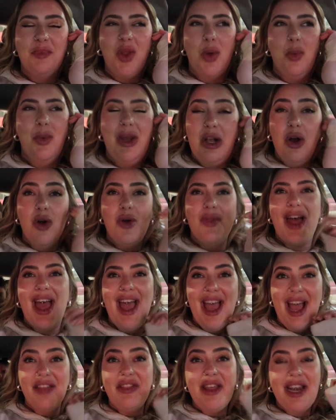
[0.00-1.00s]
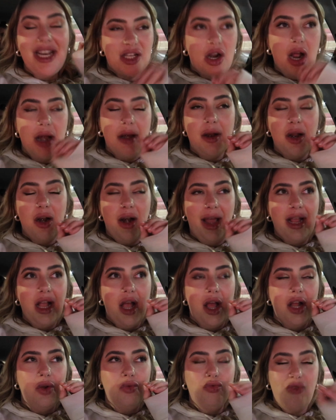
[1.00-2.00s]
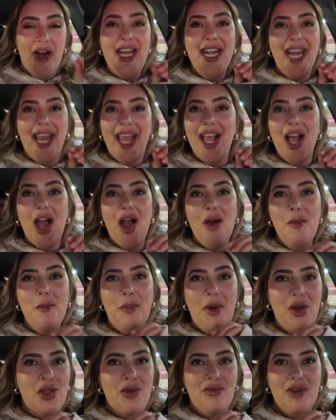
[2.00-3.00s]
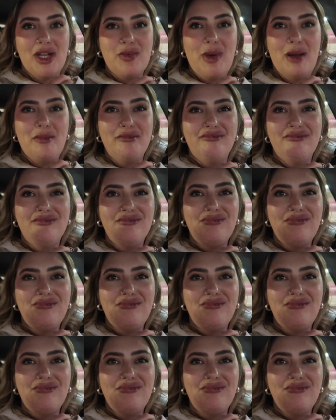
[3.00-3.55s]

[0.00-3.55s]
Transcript: we got there, and then it started, like, raining, and both of us went,